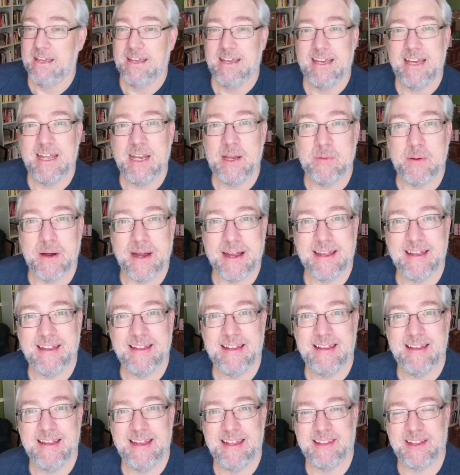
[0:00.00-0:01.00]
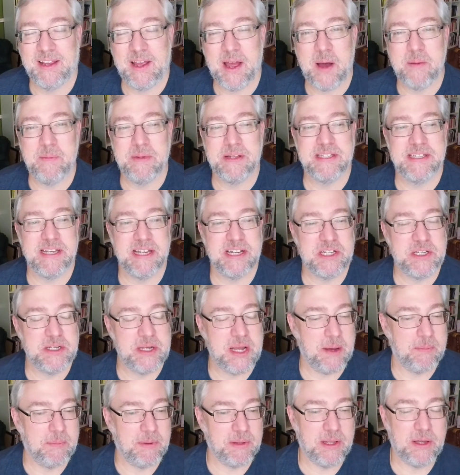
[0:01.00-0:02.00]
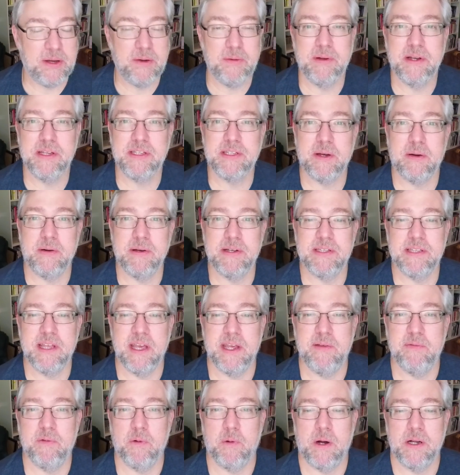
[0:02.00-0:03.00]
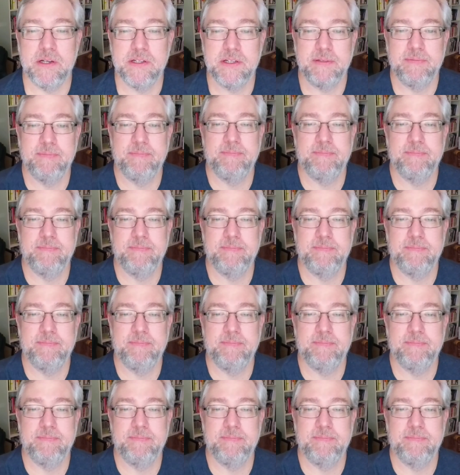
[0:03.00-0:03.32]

Anyway, in the comment section down below, and as always, thank you for watching.